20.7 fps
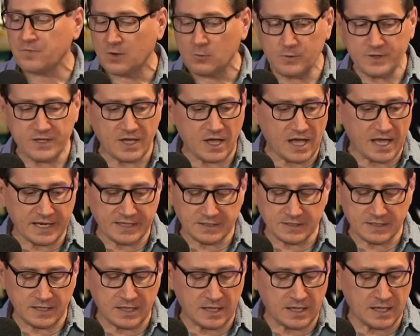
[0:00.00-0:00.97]
we got
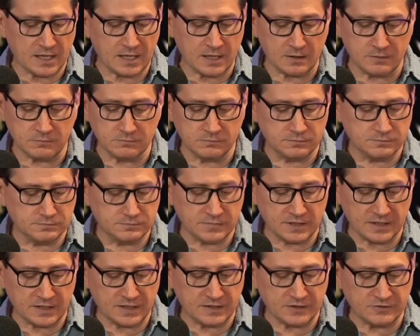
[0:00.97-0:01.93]
uh,
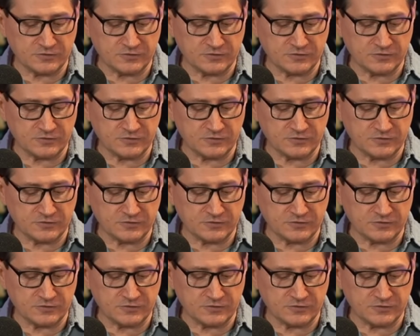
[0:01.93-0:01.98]
uh,